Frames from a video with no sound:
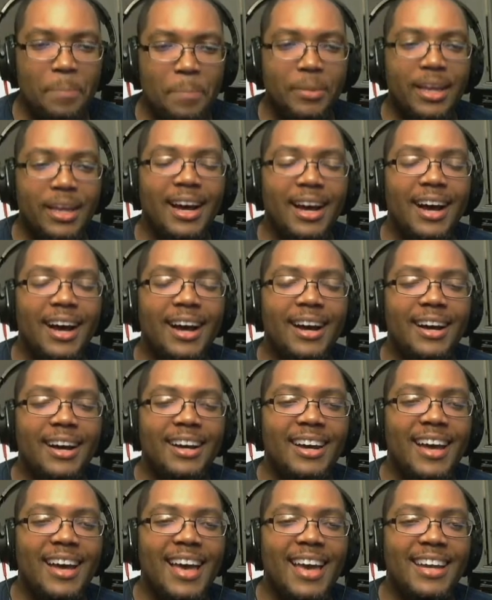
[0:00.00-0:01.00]

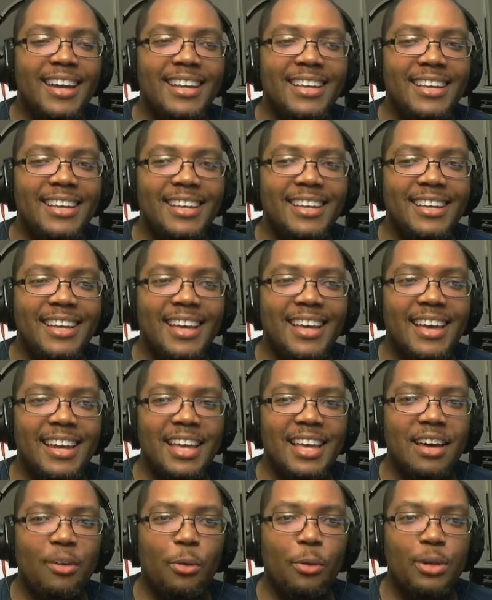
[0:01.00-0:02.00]

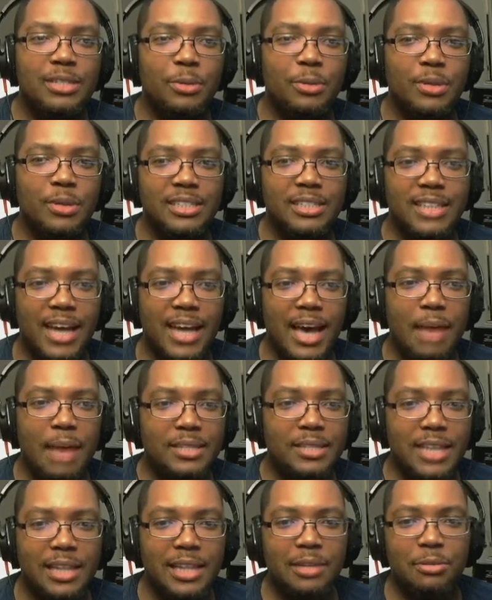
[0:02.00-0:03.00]
Of course, it wasn't timed
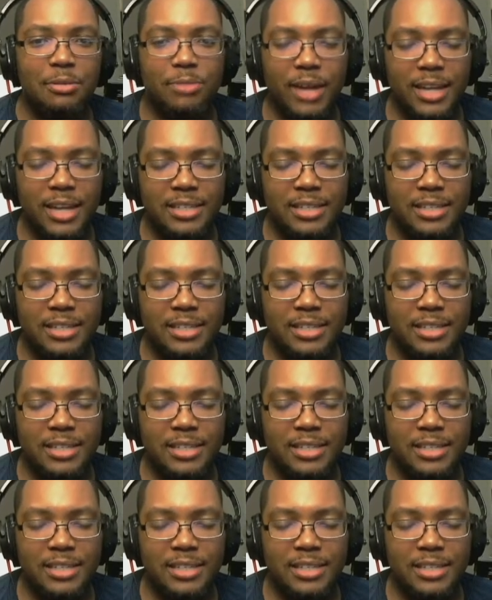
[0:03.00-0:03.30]
exactly right.